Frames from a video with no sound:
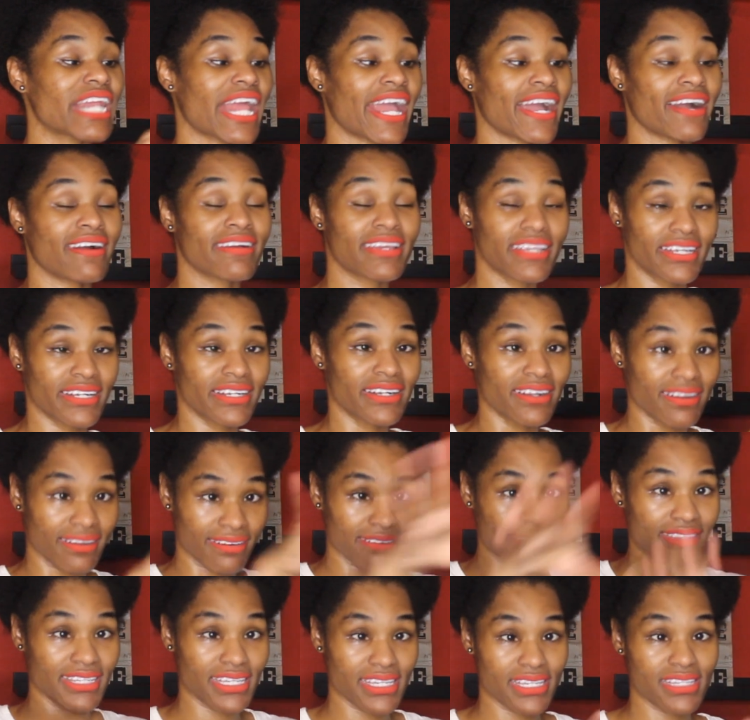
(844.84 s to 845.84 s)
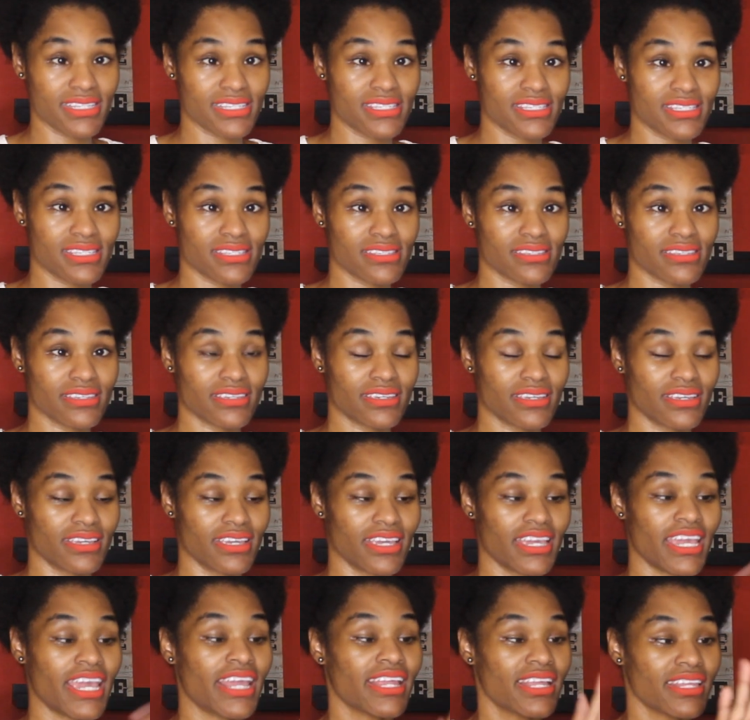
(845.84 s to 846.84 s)
out here on this,
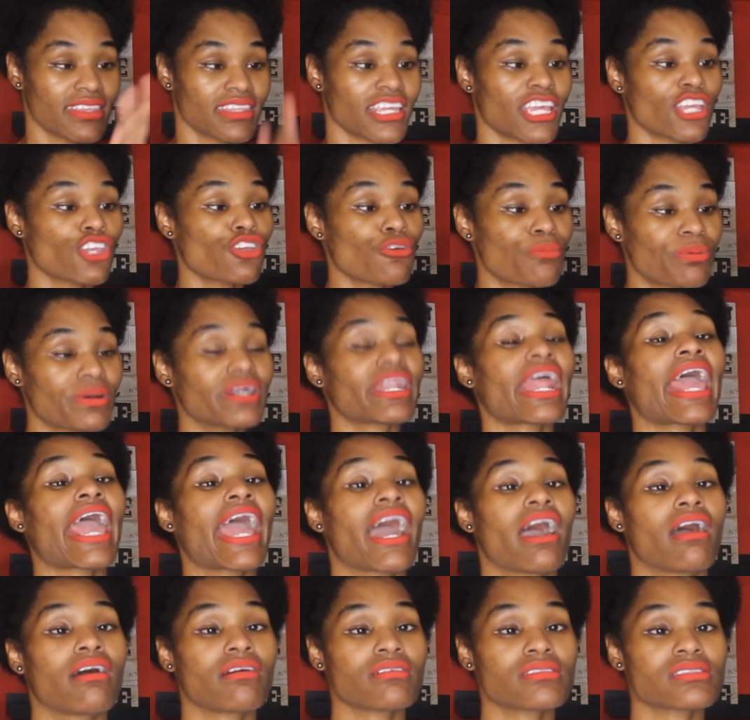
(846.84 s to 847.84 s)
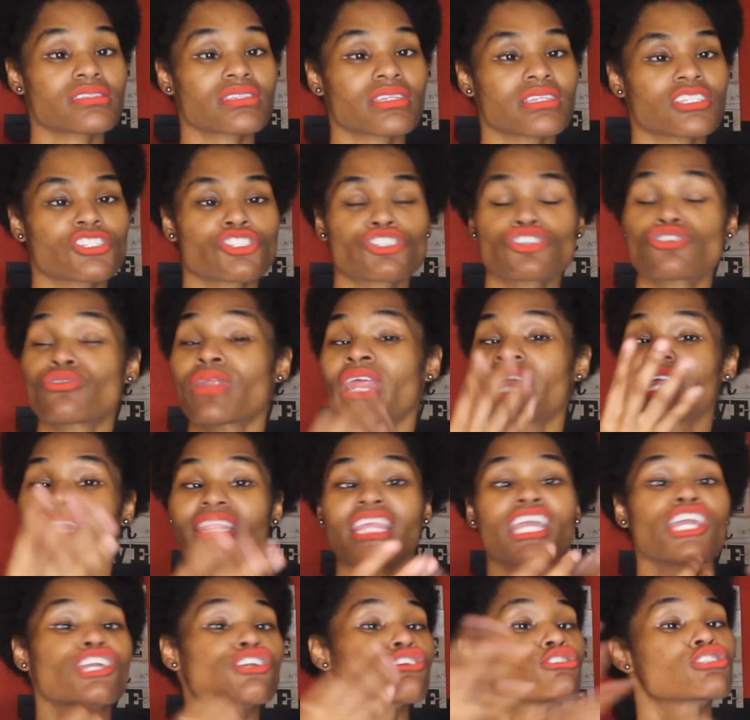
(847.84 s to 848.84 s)
anything you put out, shoot,
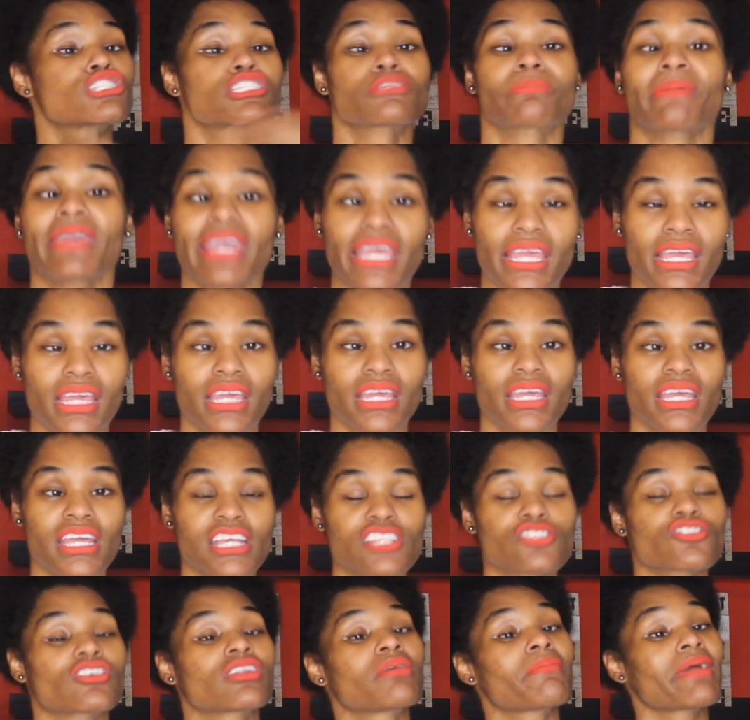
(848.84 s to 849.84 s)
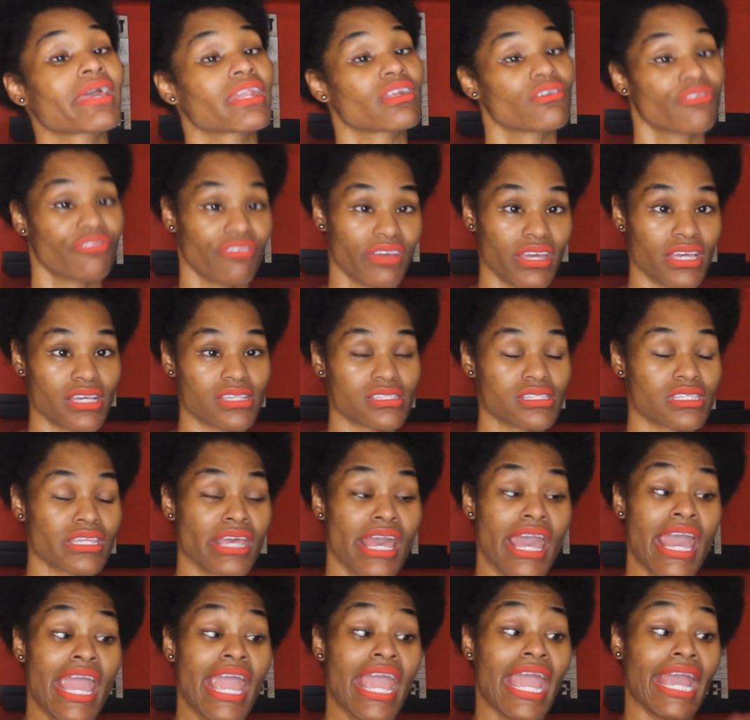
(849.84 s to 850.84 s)
anything you speak, it's going to manifest.
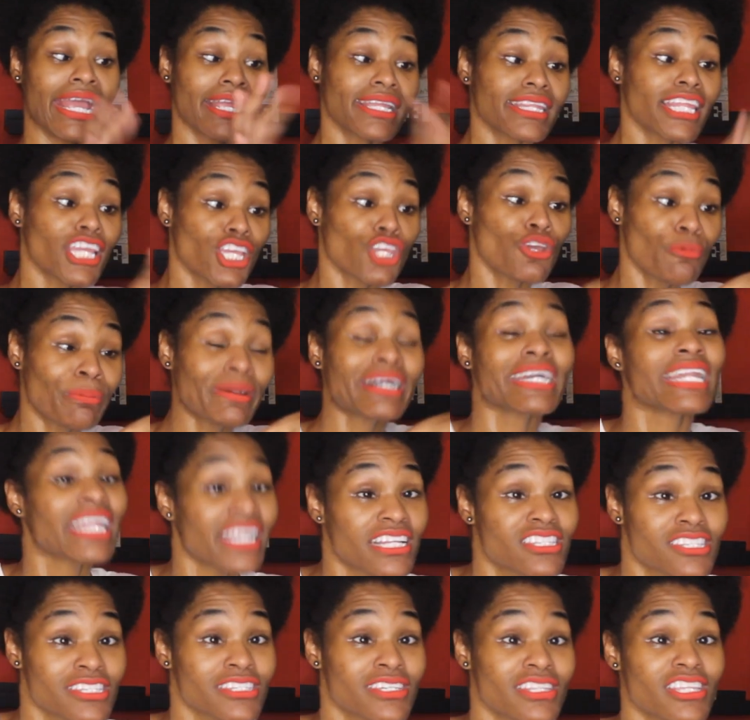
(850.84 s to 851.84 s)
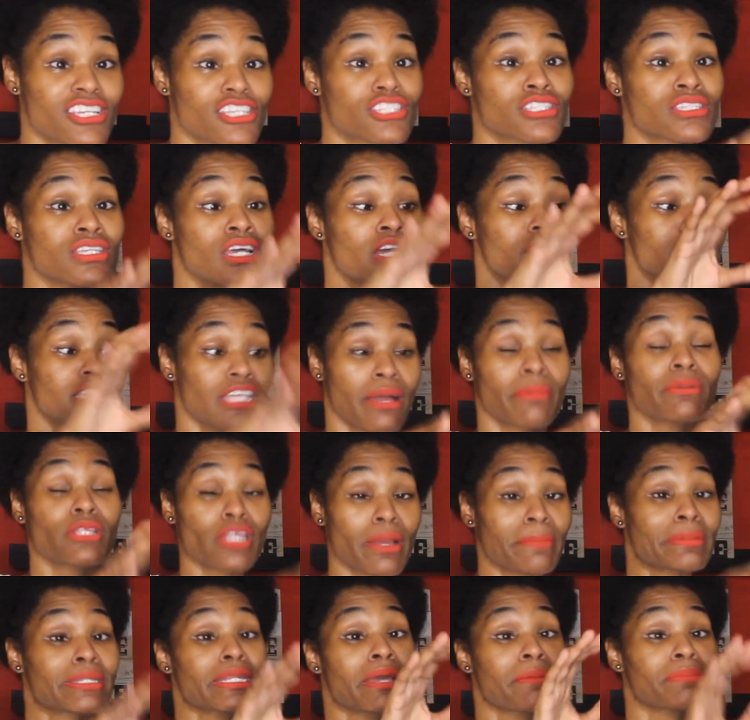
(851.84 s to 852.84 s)
Anything you put into this W
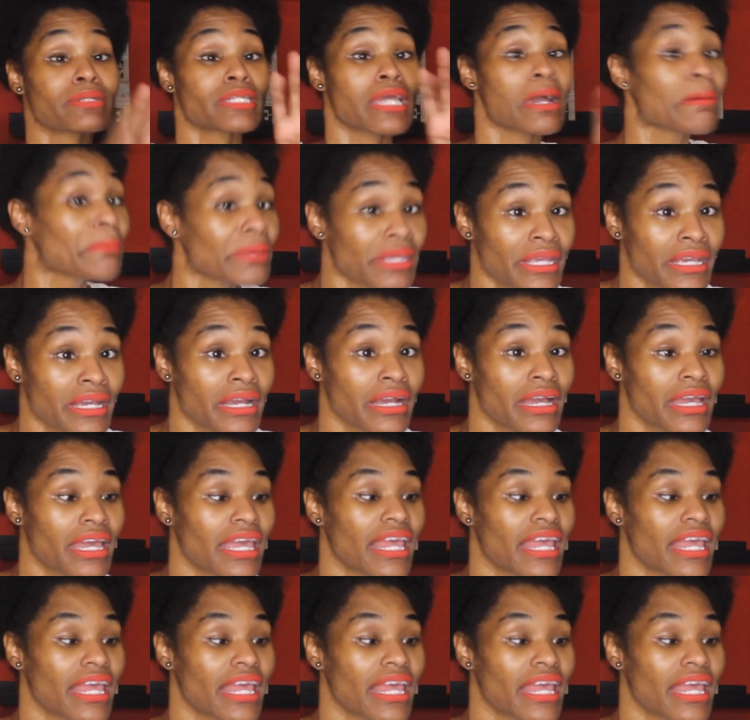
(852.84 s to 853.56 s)
W W,